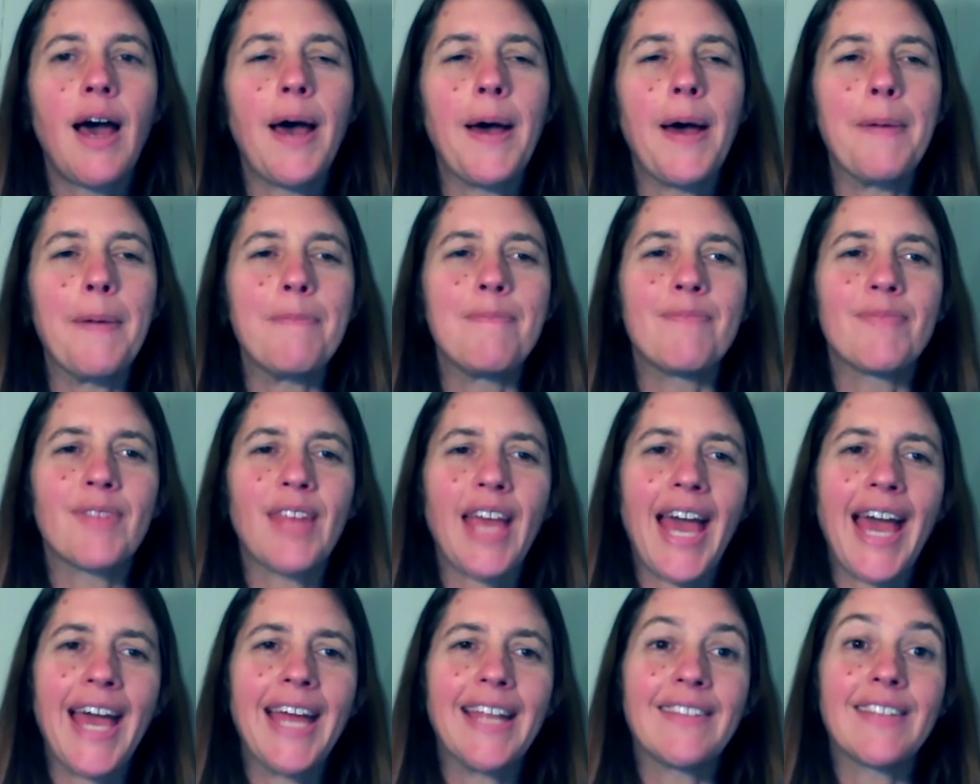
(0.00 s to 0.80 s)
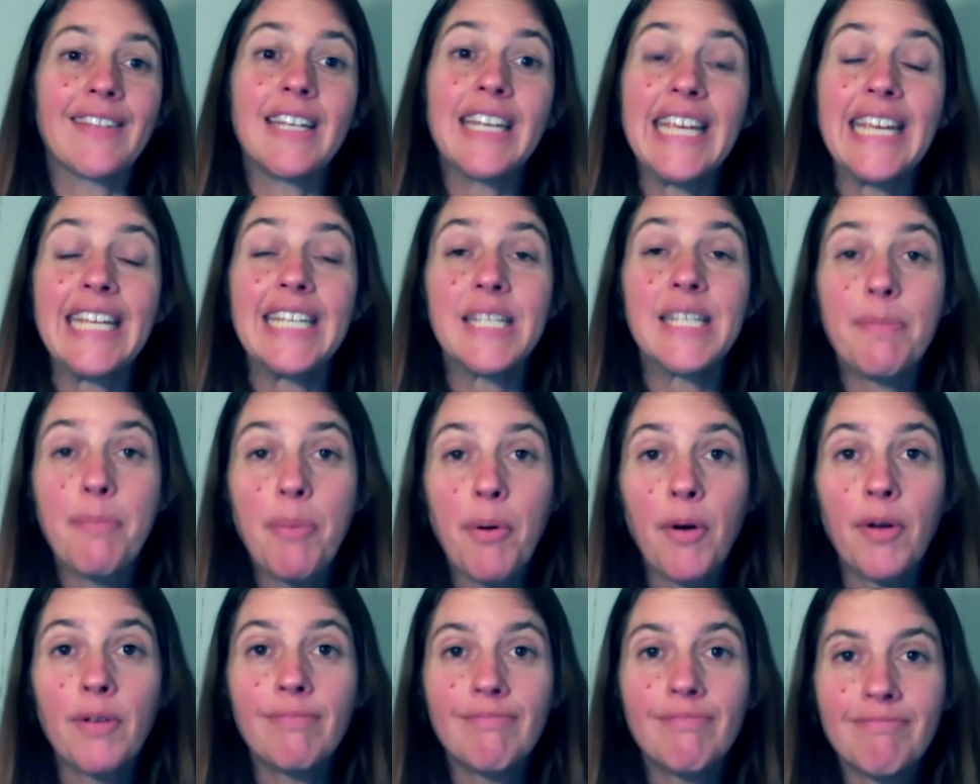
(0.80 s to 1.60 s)
and the need to
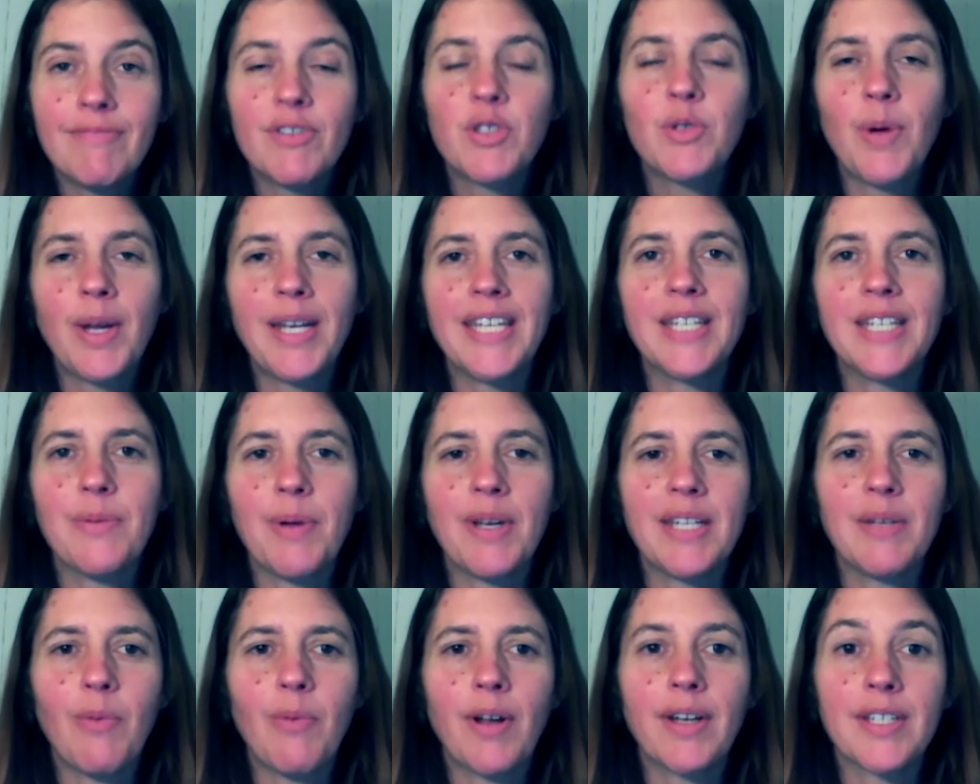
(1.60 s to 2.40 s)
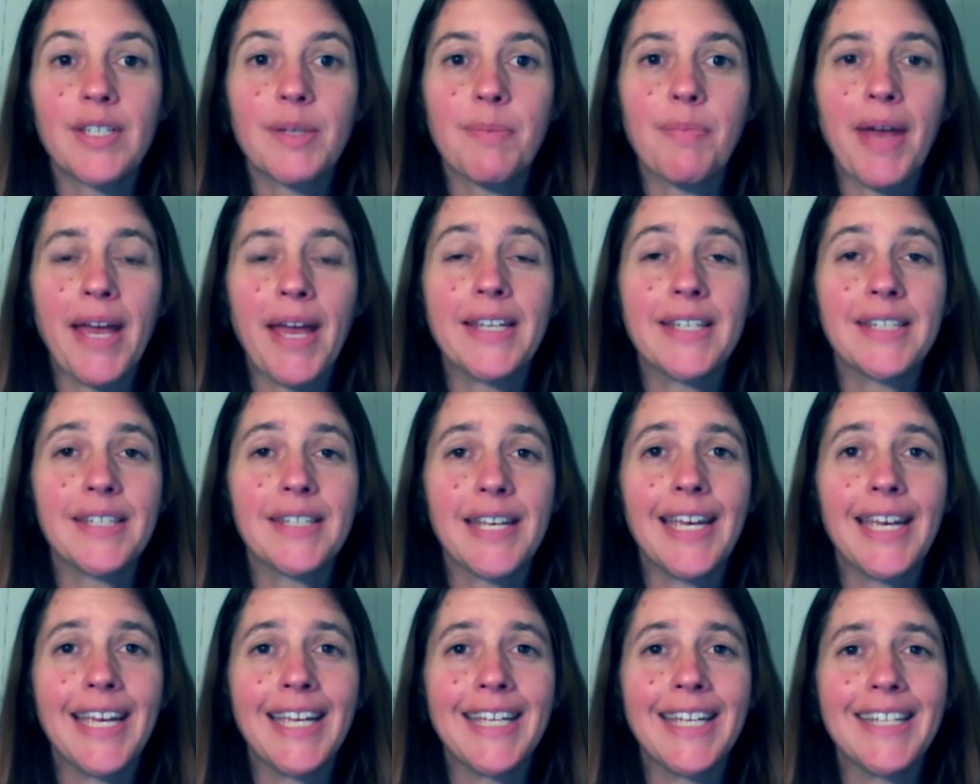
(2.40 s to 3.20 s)
put 2021 to bed
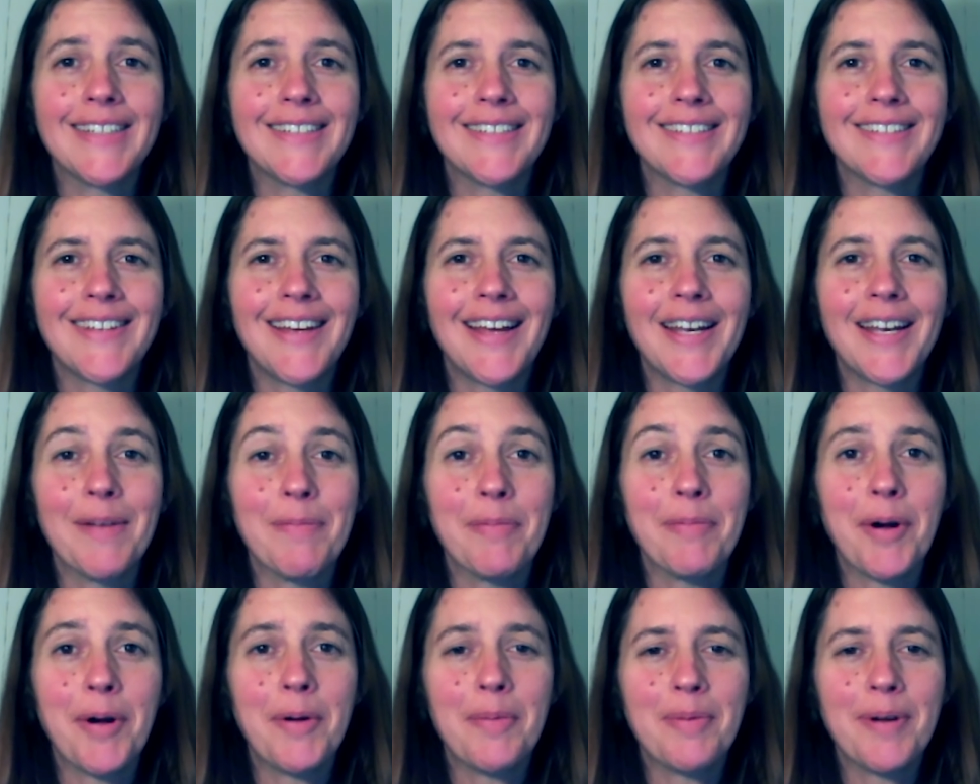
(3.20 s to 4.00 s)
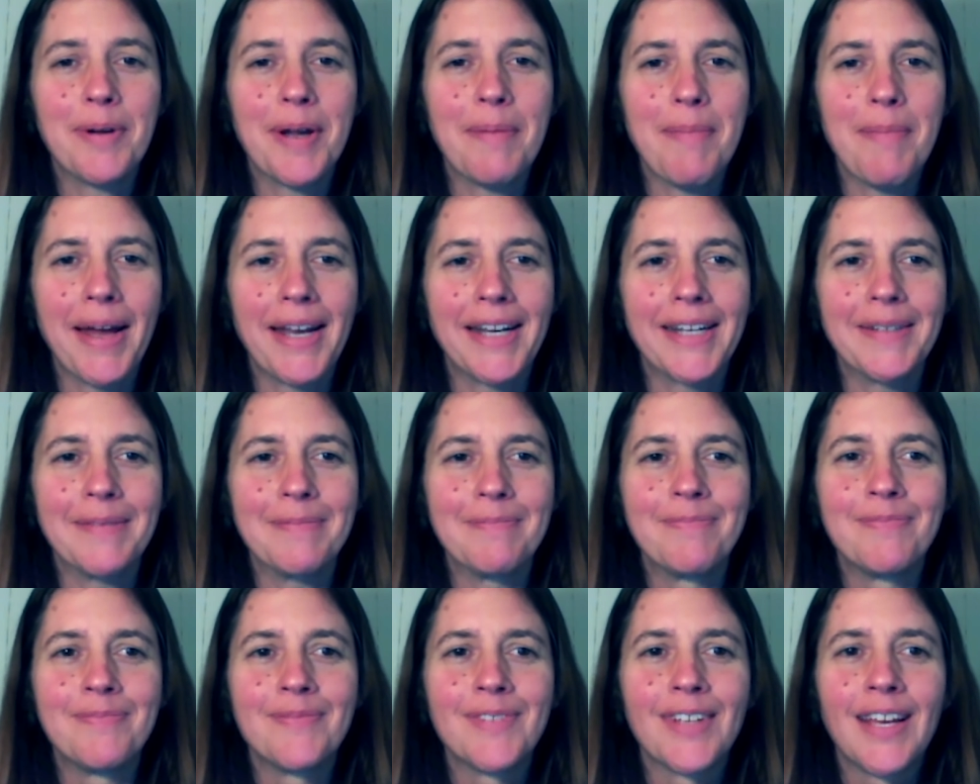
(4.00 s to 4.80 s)
in an appropriate manner.